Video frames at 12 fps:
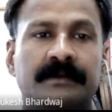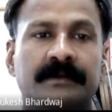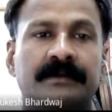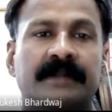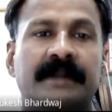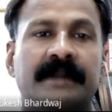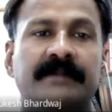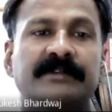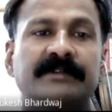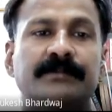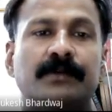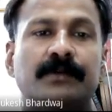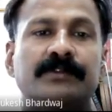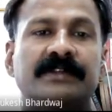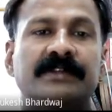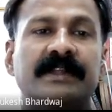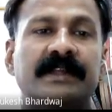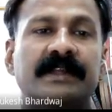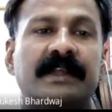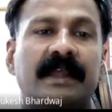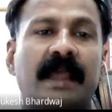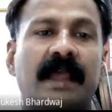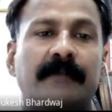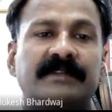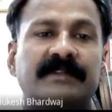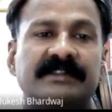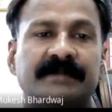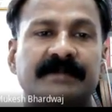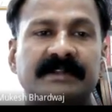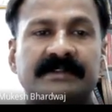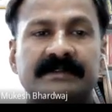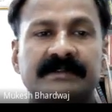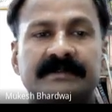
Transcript: The atom is mostly empty space.